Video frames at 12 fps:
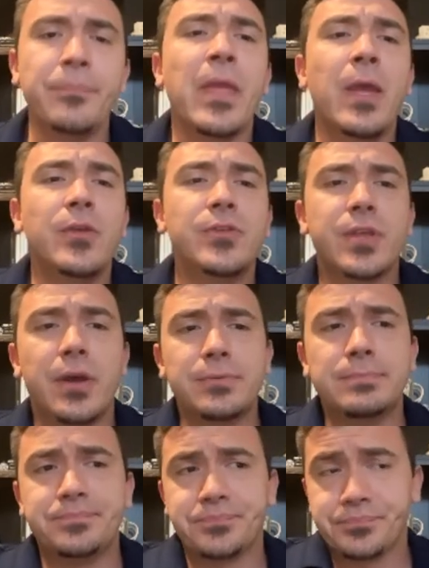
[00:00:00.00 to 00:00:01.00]

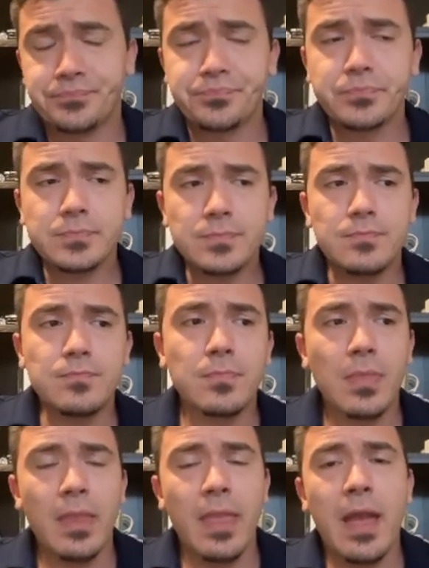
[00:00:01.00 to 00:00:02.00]
So
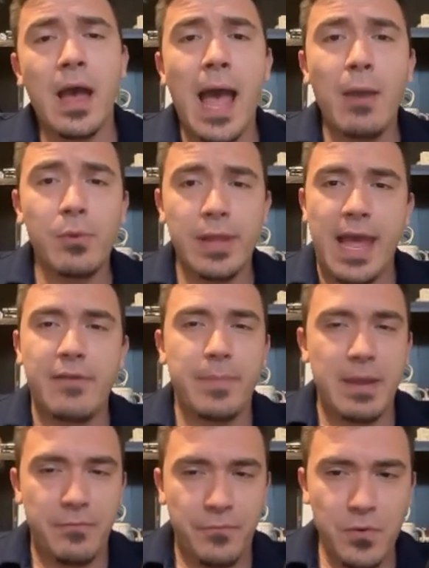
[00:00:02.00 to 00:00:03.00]
I will have
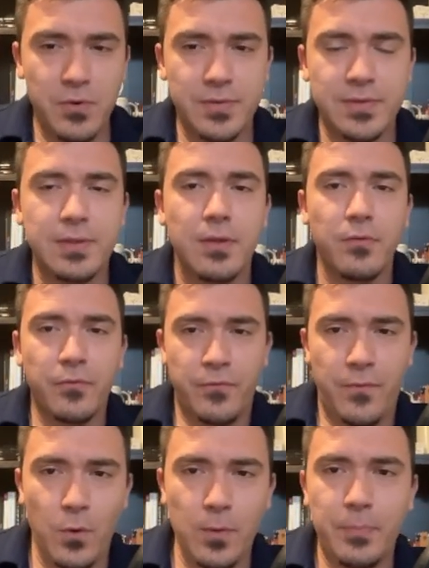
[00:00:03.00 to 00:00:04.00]
my first
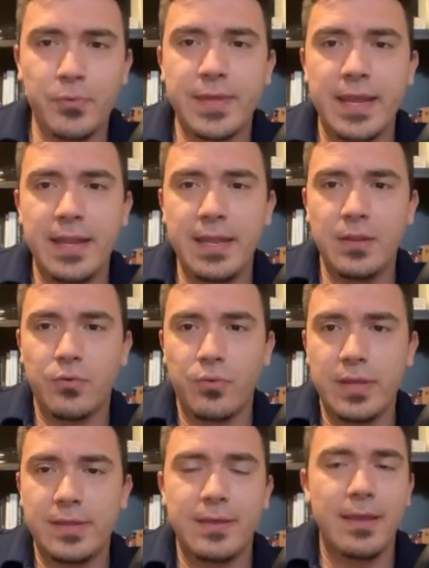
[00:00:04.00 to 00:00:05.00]
4%
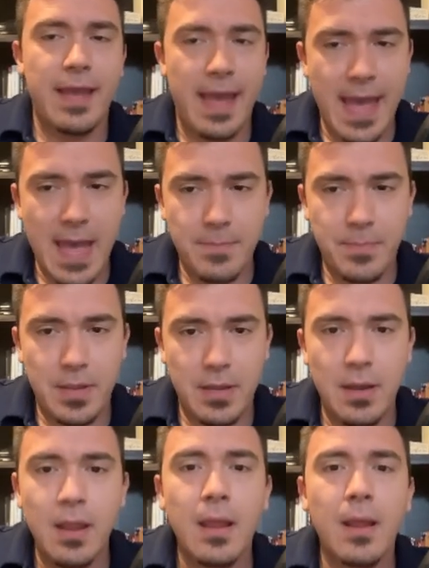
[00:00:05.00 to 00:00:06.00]
increase
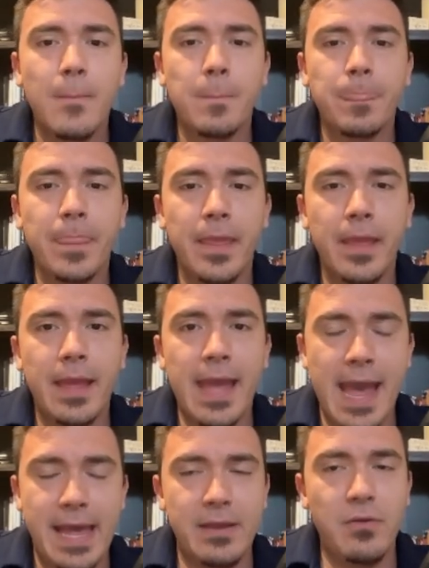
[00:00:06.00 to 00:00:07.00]
happen
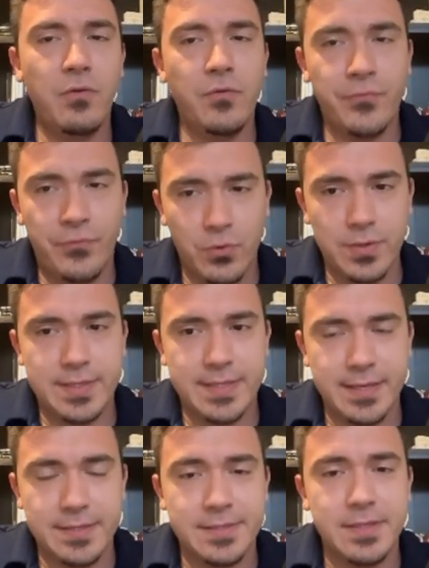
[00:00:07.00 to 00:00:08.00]
at
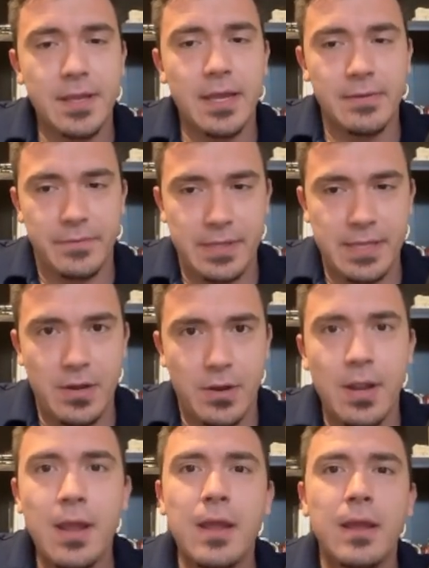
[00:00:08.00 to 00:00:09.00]
4/6 of a
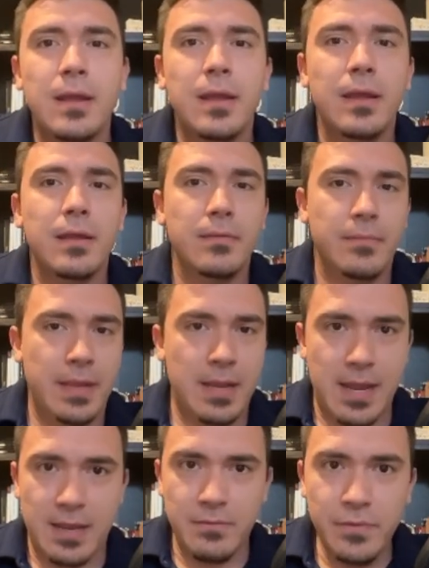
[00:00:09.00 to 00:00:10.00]
year.
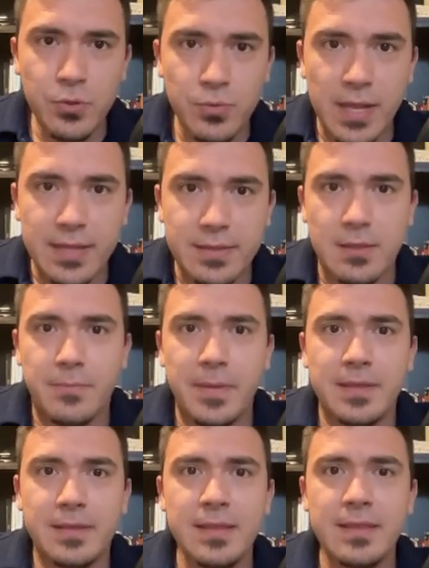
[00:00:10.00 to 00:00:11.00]
And I can visualize this
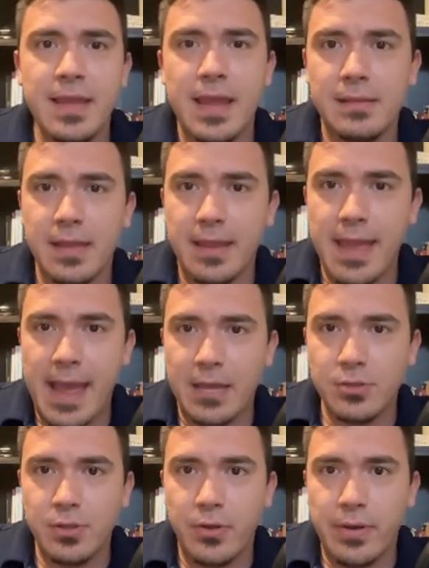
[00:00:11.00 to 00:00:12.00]
because let's say I
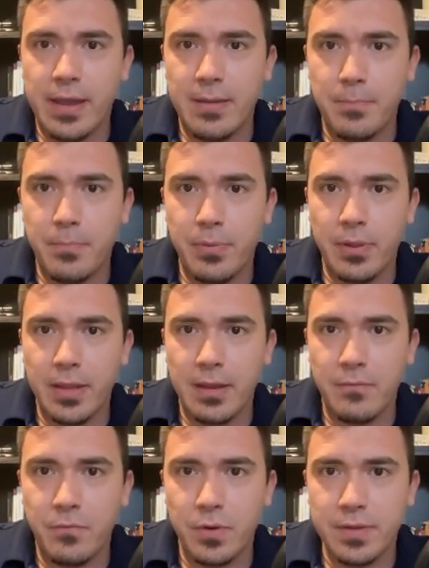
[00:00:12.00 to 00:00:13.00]
actually go ahead and plug
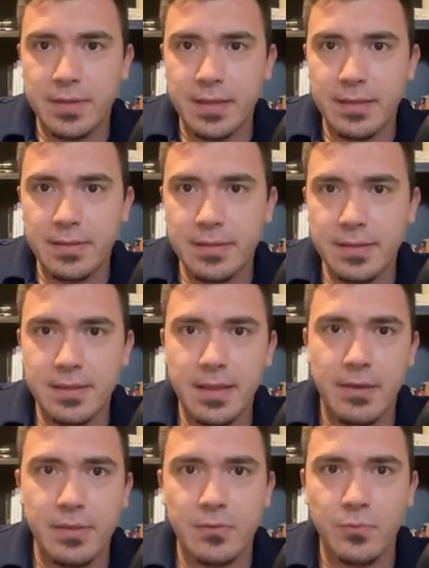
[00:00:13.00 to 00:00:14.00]
in a 4/6. Let's see
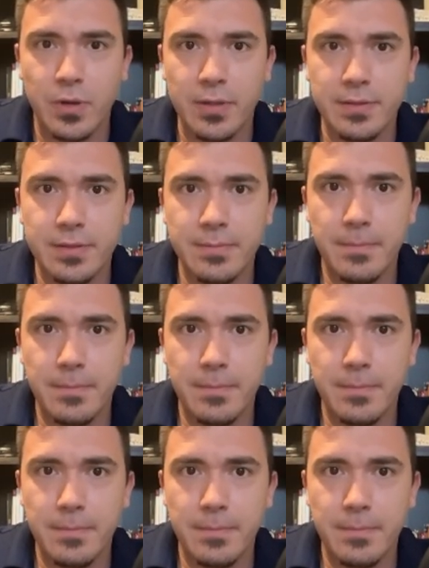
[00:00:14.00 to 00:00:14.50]
how this works.